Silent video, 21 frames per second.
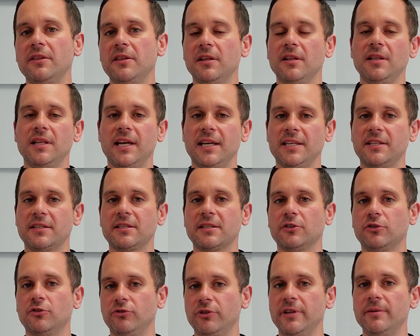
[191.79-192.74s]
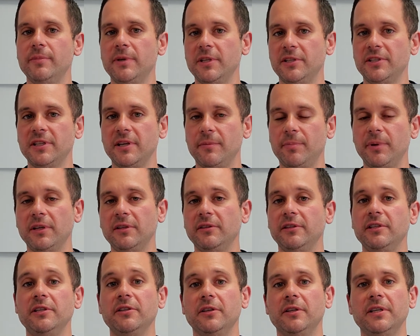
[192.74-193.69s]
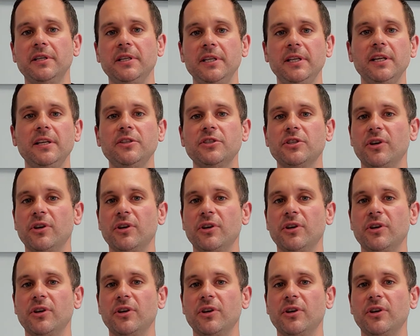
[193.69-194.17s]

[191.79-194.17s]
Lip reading: the less treatments typically you'll need.